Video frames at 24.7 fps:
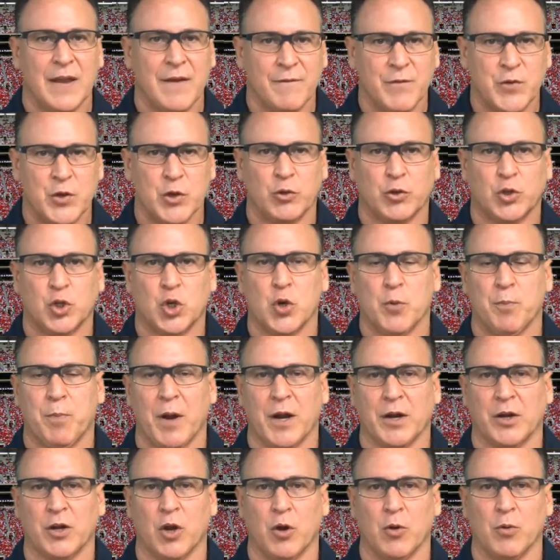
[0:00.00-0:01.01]
if you use
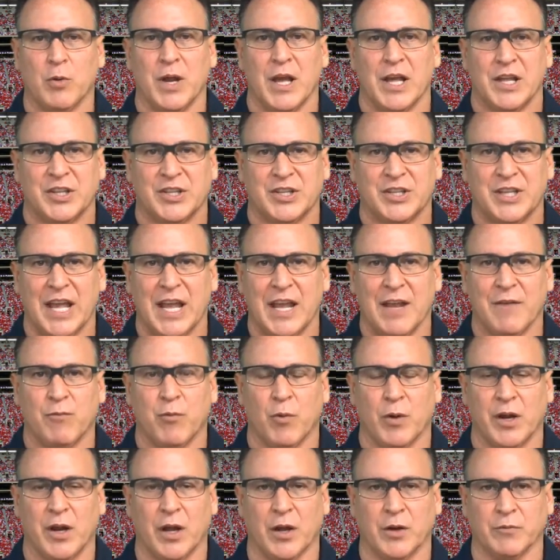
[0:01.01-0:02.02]
coupon code
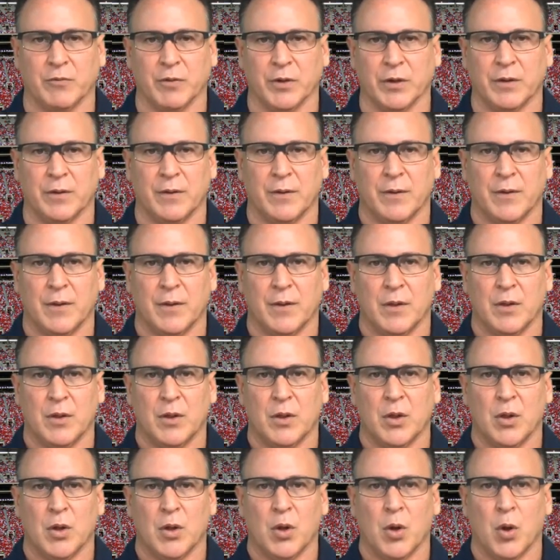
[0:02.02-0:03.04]
SAVE100.
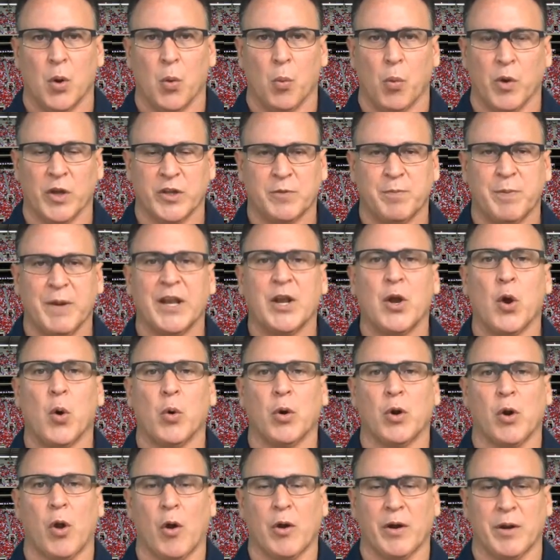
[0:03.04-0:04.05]
What's been
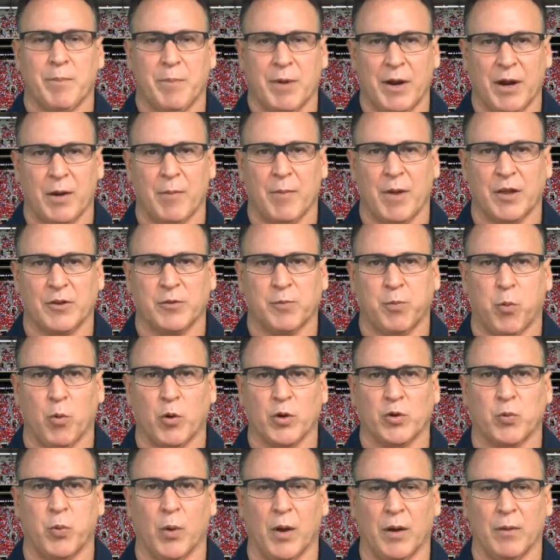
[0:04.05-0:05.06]
going on at Paramount
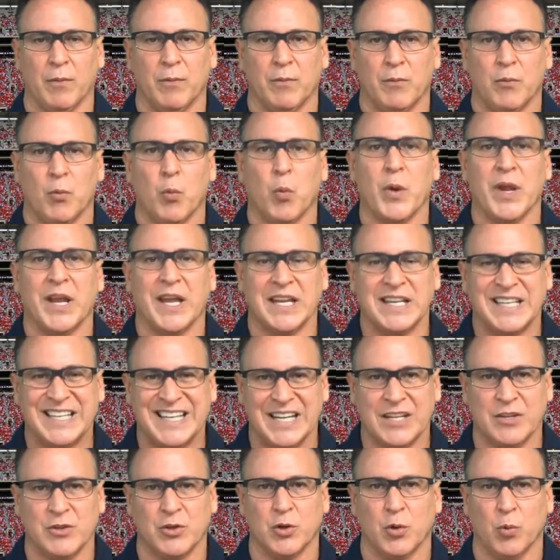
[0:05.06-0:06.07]
Sports? Well, we
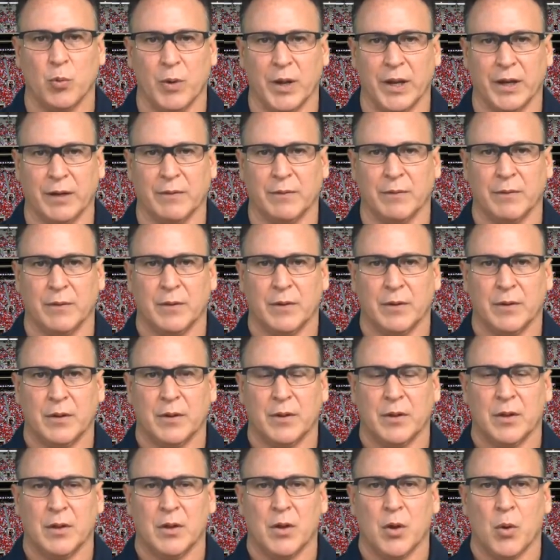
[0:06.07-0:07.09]
continue to win.
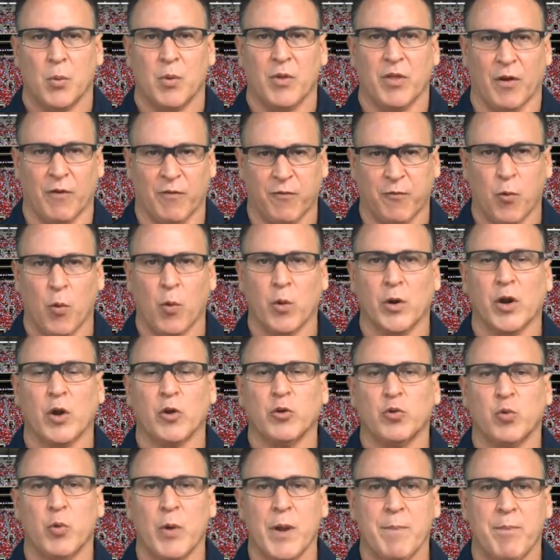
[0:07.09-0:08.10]
With our 4 0
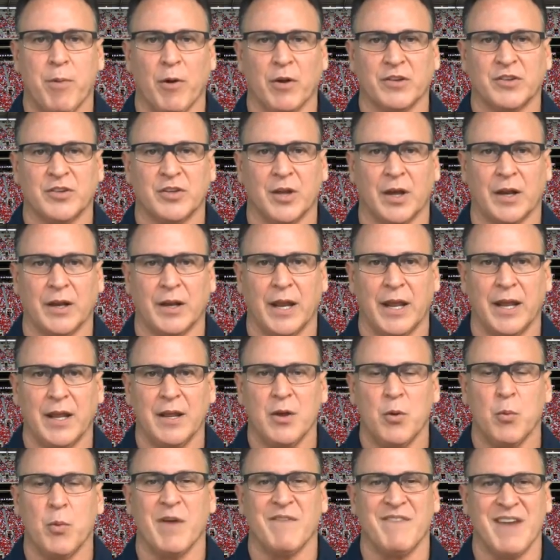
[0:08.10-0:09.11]
sweep on Sunday,
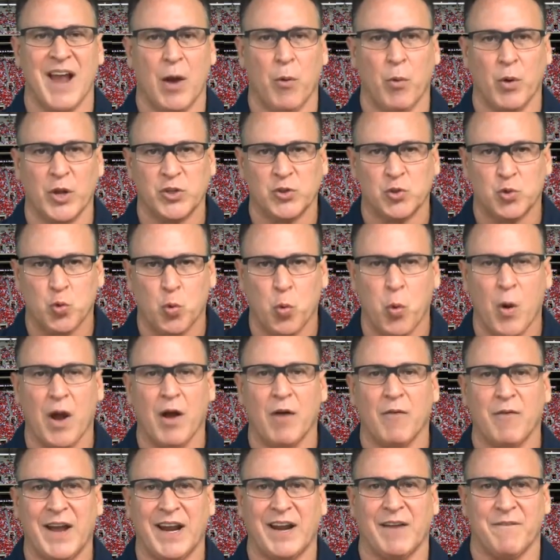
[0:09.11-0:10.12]
we've now won
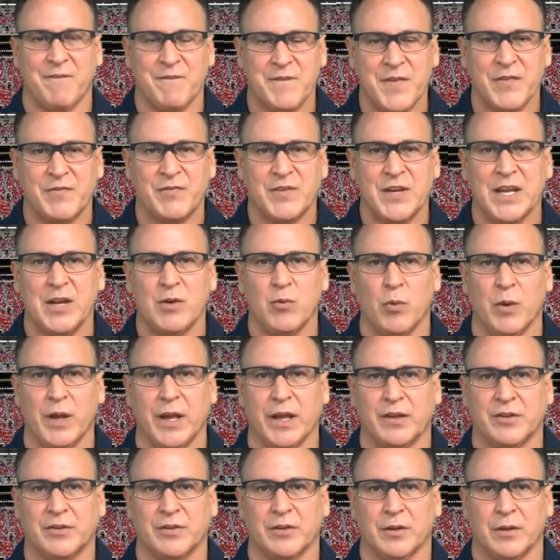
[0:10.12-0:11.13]
12 out of 15
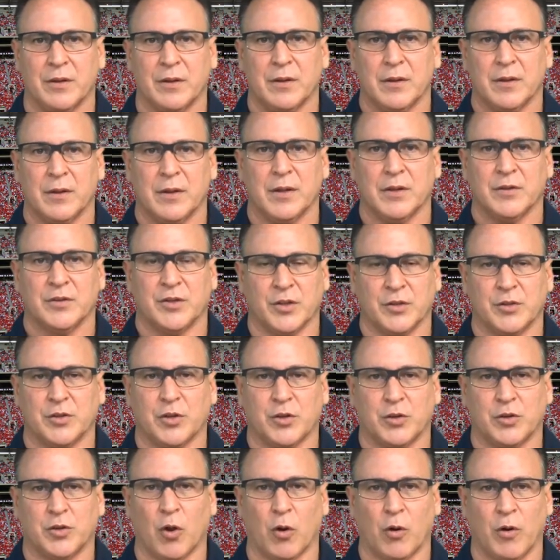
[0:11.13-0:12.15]
weeks since the
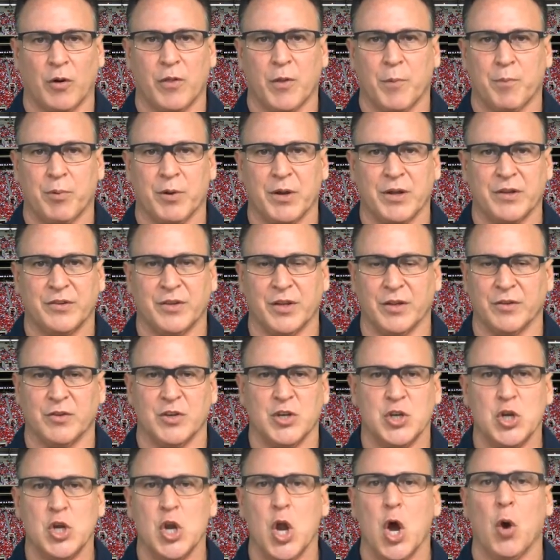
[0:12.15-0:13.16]
start of the preseason.
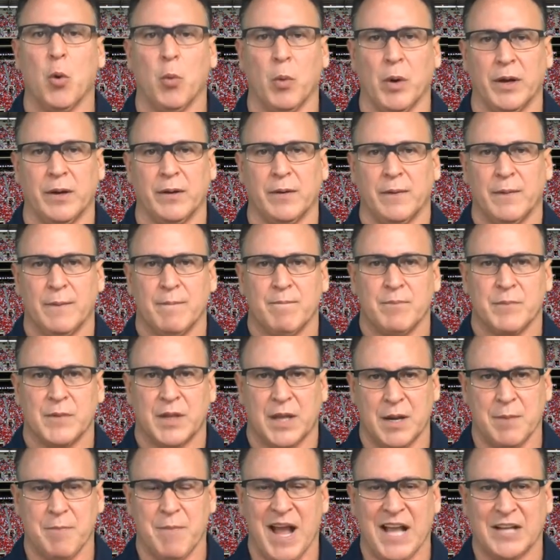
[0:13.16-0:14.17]
No one
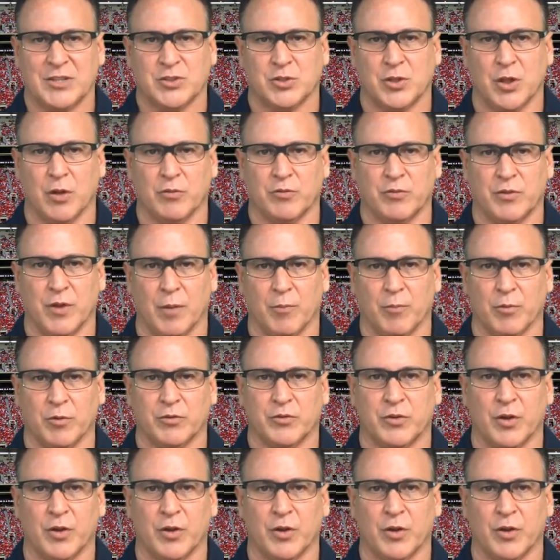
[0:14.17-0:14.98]
can match those numbers.